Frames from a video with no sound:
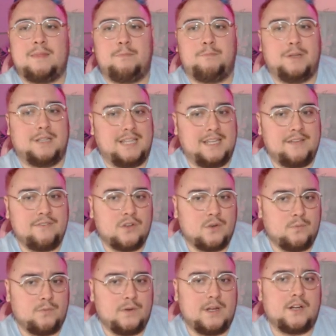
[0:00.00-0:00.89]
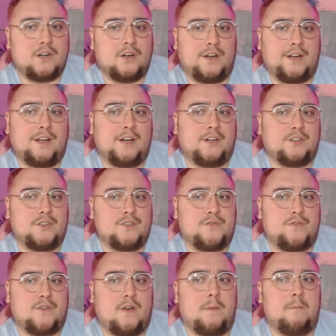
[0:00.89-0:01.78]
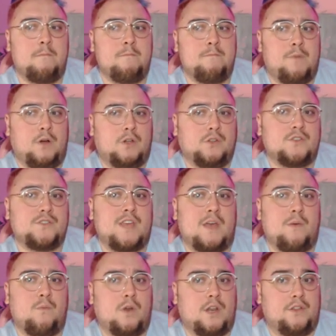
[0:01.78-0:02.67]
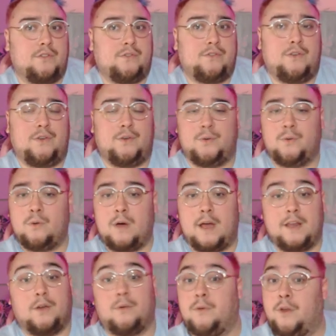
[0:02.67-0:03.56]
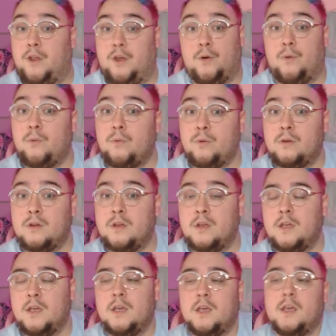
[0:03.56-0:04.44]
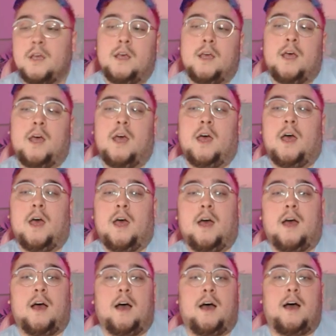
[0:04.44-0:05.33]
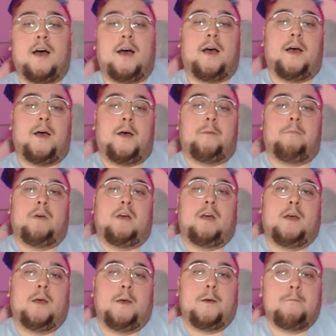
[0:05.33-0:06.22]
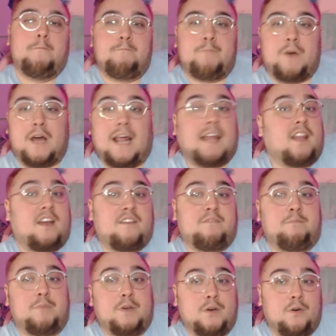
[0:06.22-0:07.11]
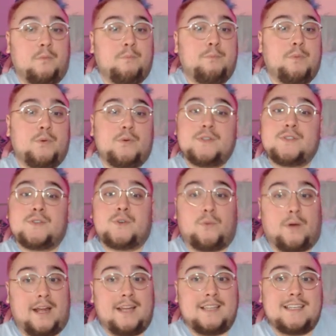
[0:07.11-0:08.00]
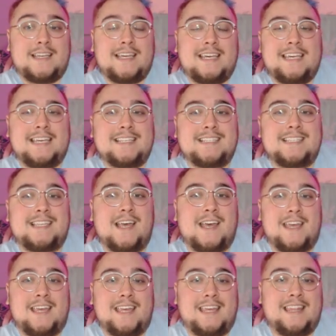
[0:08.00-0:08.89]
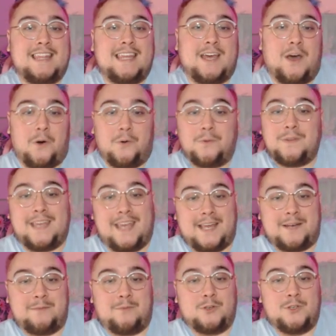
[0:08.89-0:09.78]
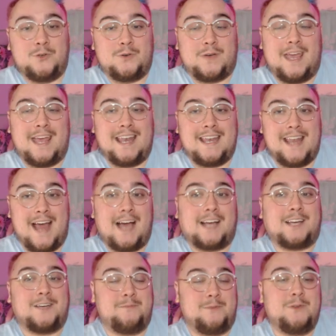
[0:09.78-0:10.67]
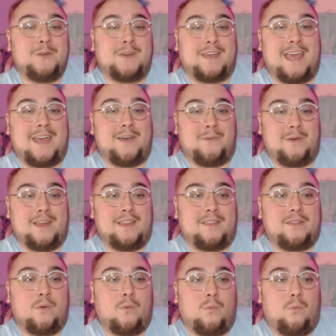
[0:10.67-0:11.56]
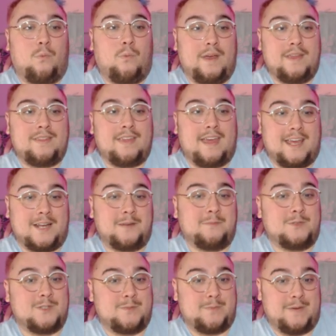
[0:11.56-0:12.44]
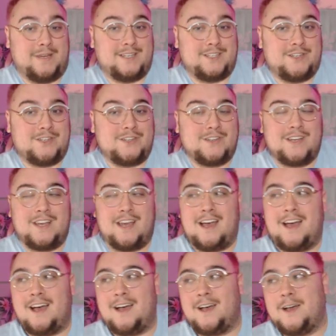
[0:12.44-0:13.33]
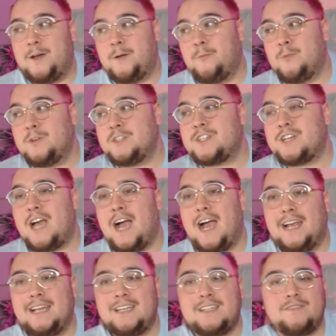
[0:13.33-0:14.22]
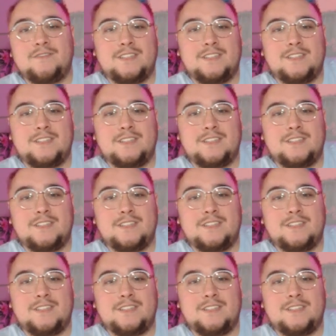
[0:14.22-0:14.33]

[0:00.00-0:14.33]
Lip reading: believe they're reoccurring characters from Baldur's Gate 1 and 2. I don't know. But I love Boo. Boo is great. He is the only animal you cannot communicate with with animal speech, which kind of